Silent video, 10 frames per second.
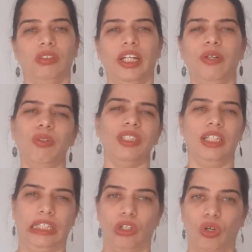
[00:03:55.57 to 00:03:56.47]
it was a
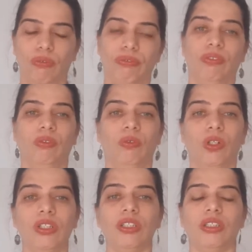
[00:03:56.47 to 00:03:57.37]
little off,
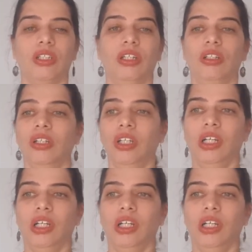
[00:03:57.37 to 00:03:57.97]
was the